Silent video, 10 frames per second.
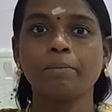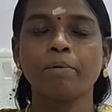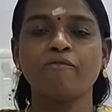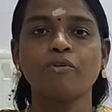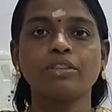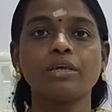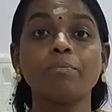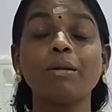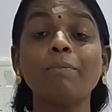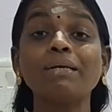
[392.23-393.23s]
before the
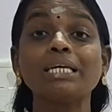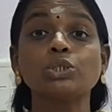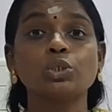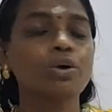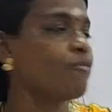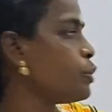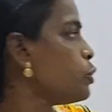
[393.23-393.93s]
implementation of